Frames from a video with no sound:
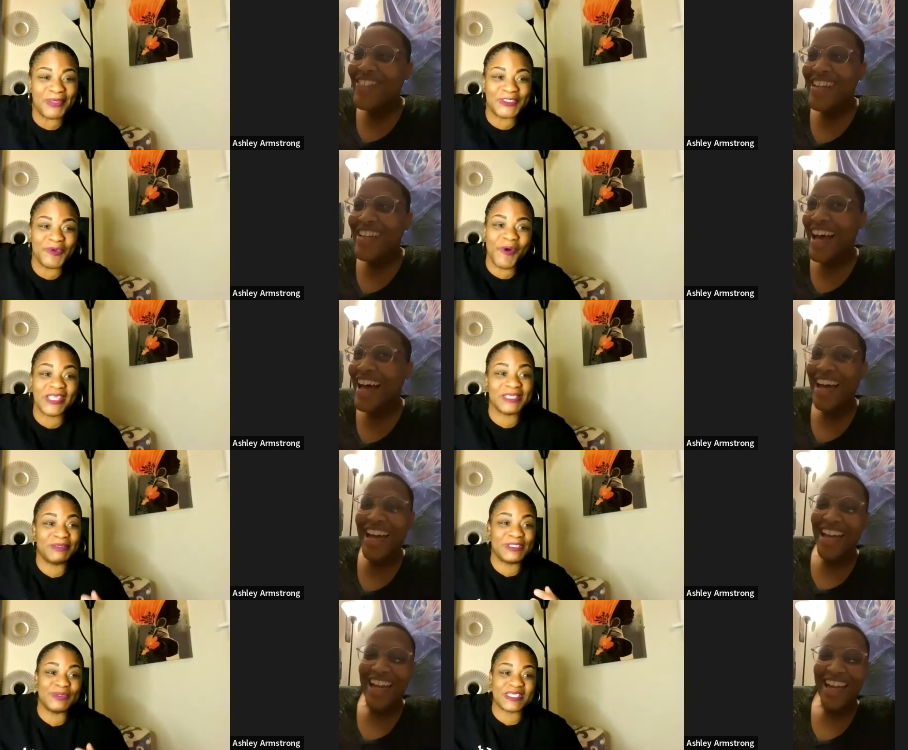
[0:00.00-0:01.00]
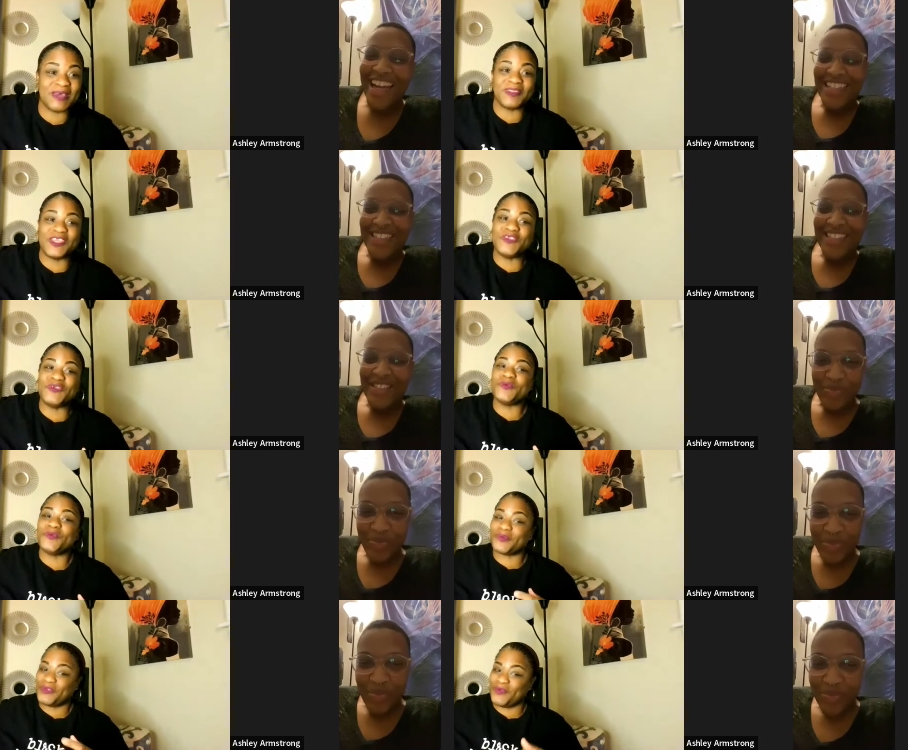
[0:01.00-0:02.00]
Speaker 1: would you lie. want them to do something you
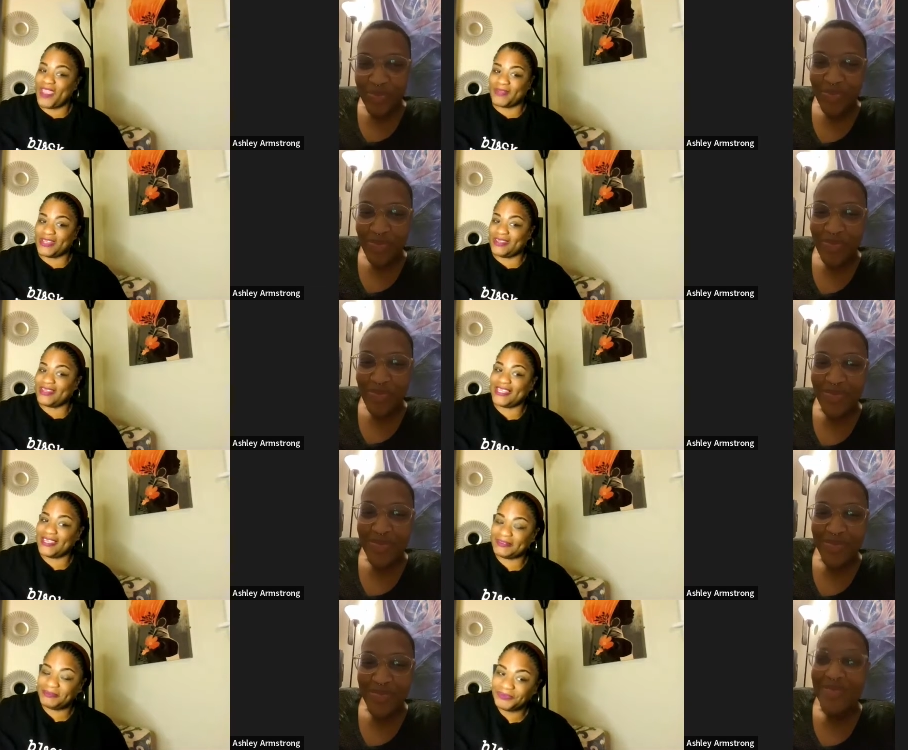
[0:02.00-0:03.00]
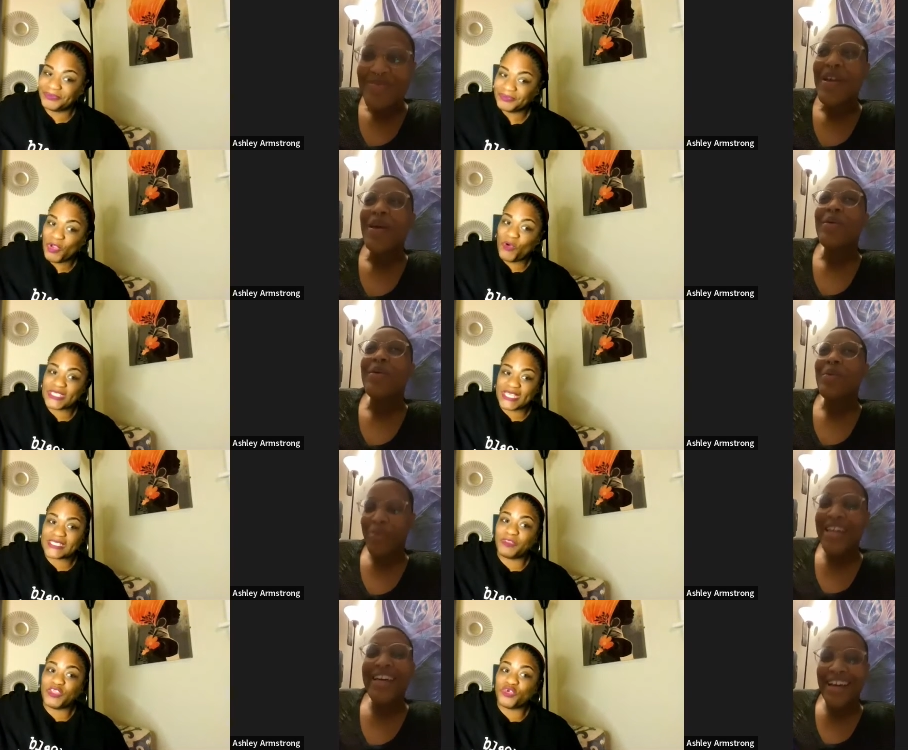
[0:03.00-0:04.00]
you haven't done yet? Or is that because,
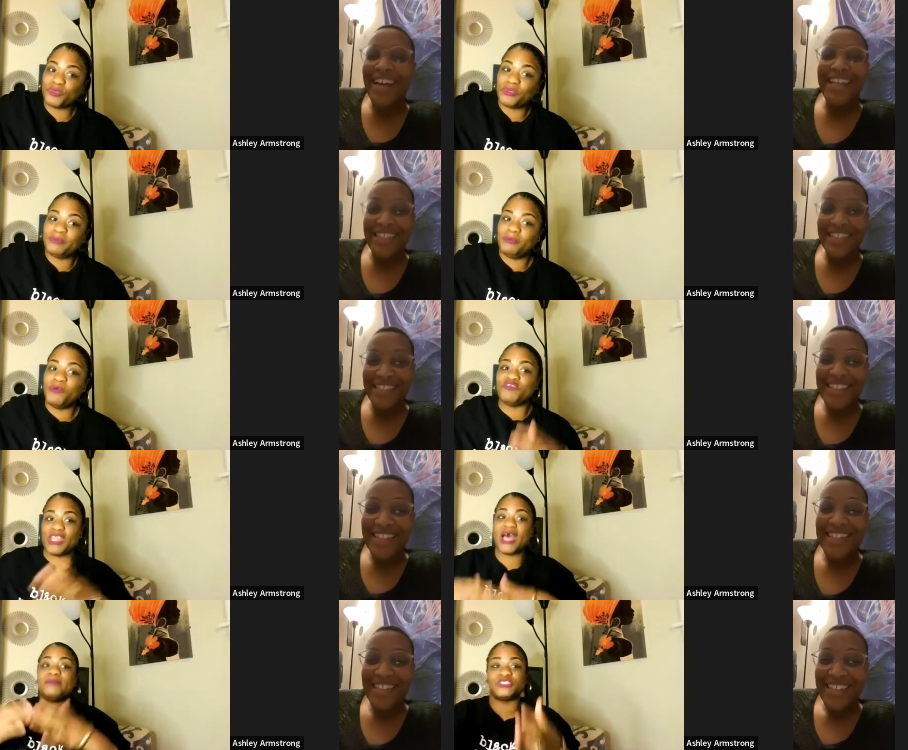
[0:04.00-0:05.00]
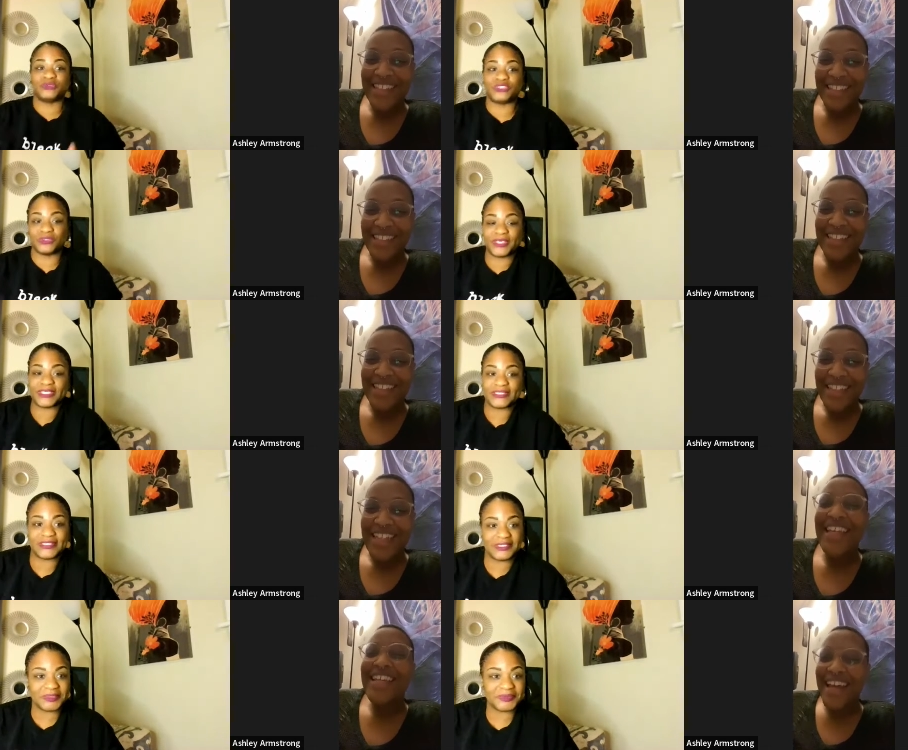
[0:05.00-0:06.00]
something you're moving up to doing?
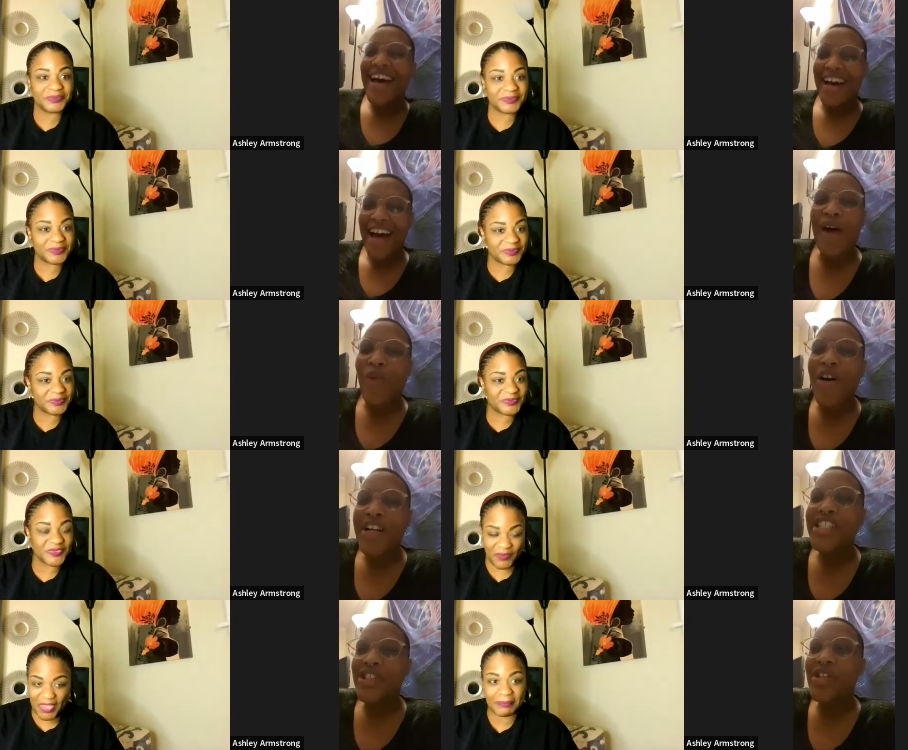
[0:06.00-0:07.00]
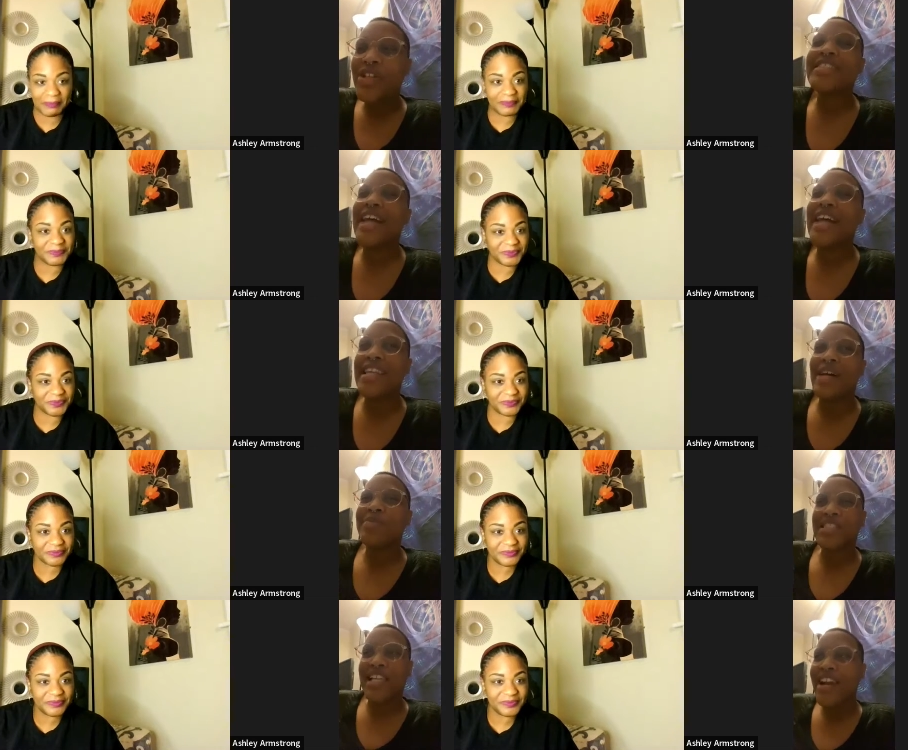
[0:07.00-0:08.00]
Speaker 2: Yeah, I want to do it. It's not that I'm
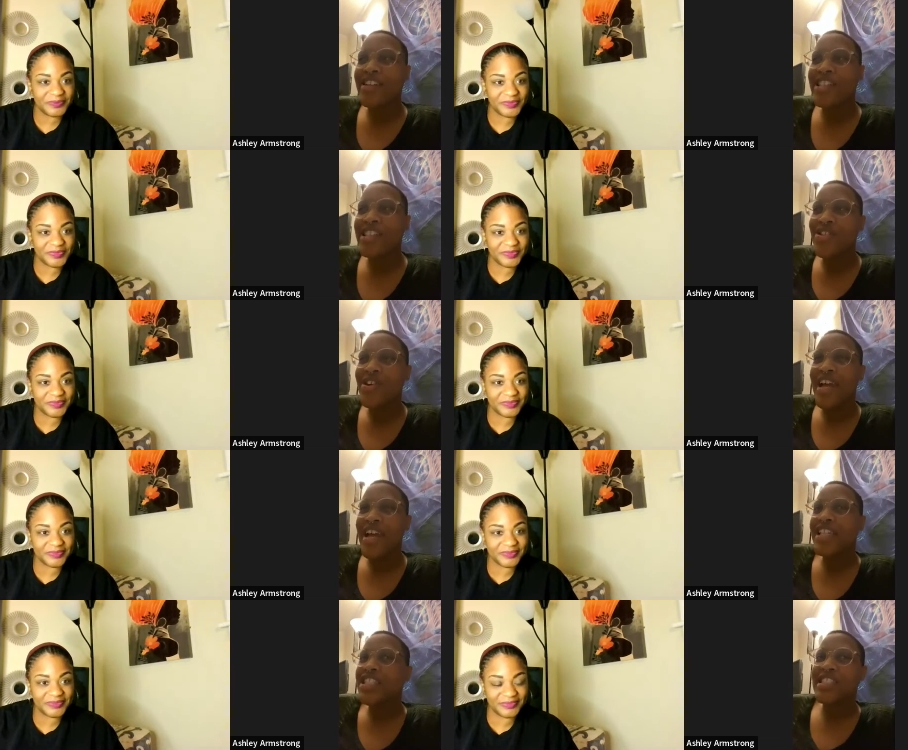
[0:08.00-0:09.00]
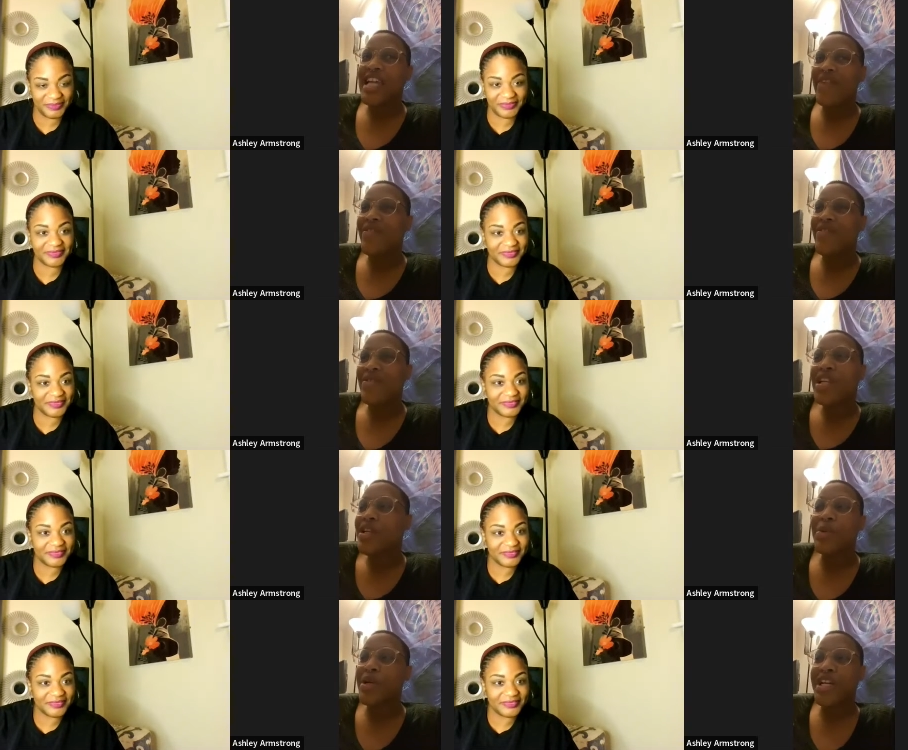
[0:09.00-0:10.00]
scared to do it. I just haven't went
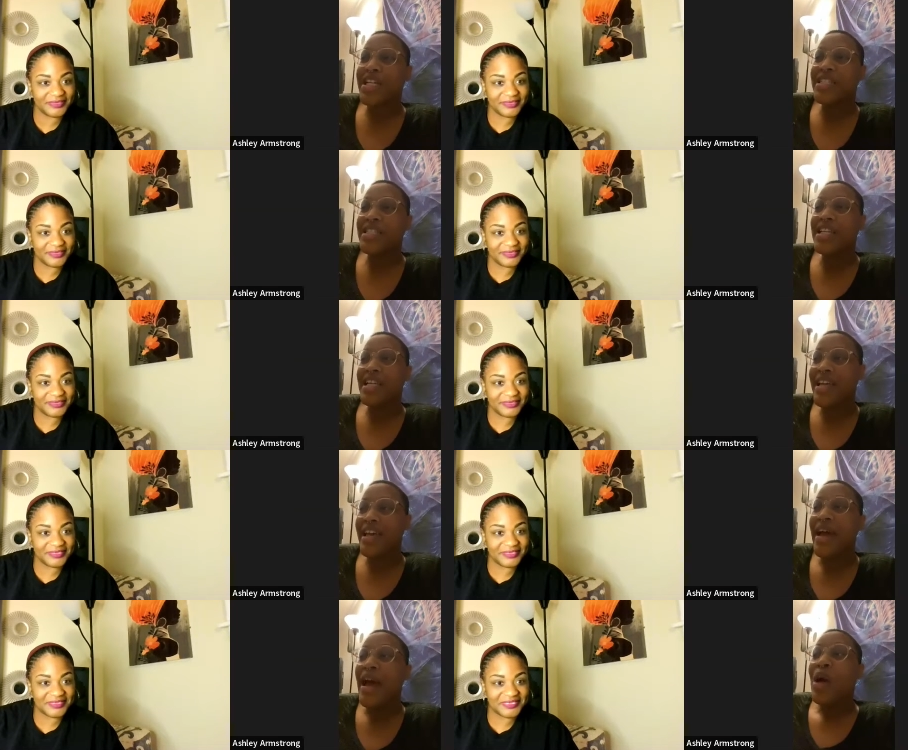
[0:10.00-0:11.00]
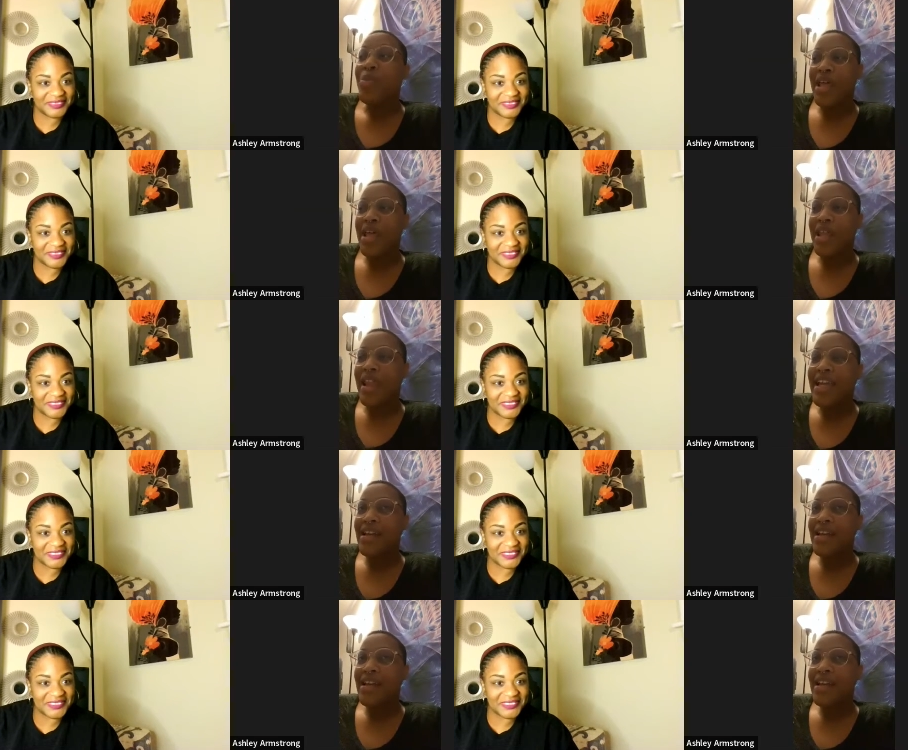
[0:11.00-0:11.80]
anywhere and done it yet. But like